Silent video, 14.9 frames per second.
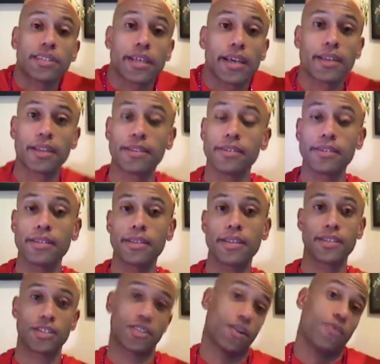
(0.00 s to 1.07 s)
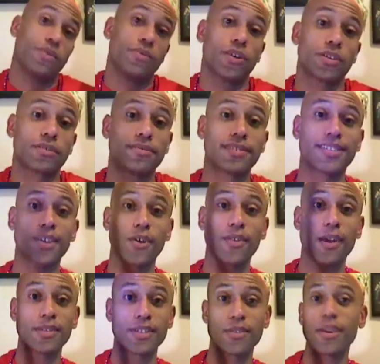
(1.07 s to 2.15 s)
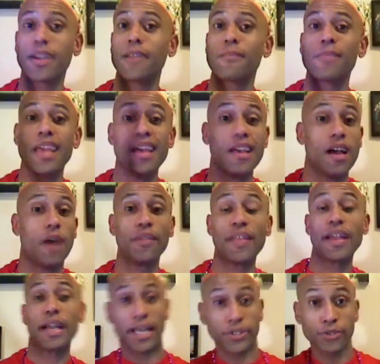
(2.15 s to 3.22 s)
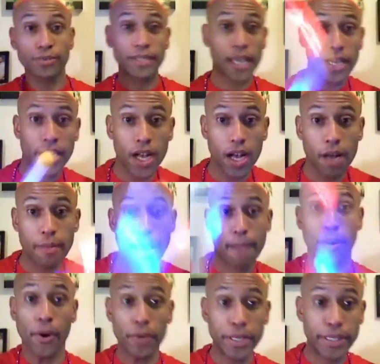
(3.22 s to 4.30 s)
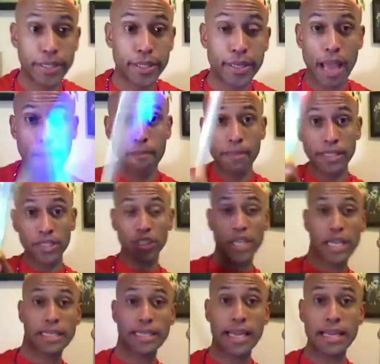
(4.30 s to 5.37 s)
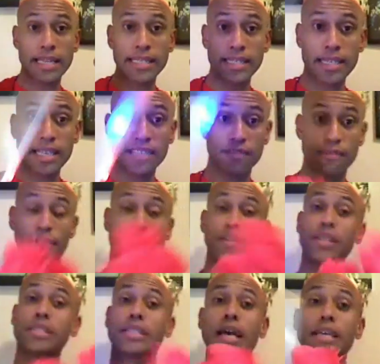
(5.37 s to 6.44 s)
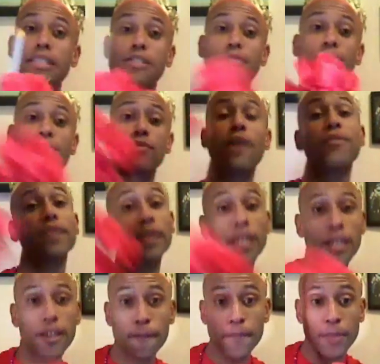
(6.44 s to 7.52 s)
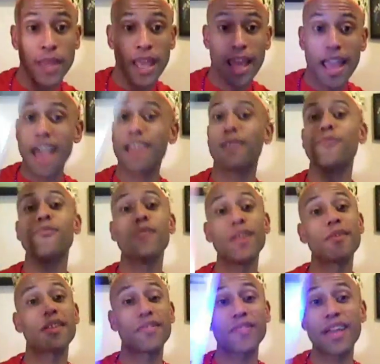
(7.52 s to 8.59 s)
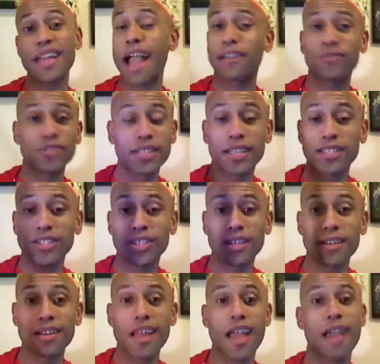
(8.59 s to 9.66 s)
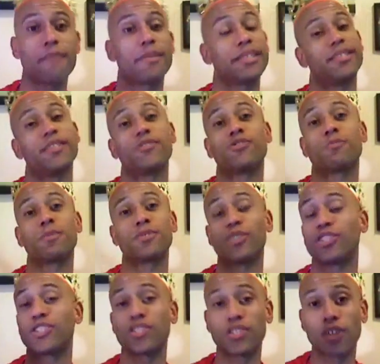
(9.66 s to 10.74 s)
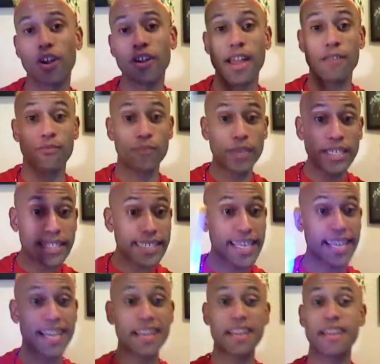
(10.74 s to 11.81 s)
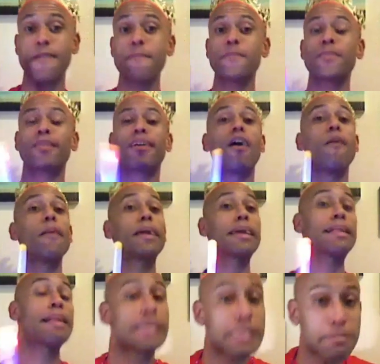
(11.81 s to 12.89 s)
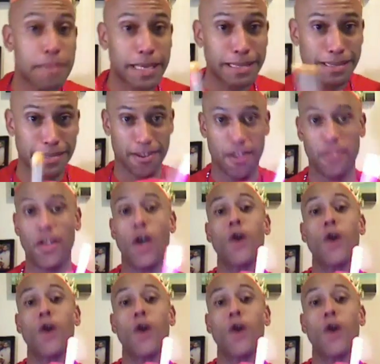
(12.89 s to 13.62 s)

it just always worked. So that was great. I want to thank Costumes.com and Party City and Mr. Jennings 99 Cents for my fierce costumes throughout the year. And I really want to thank Actors Connection and my teachers Patricia Stark and Risa Tenania, all my classmates and all the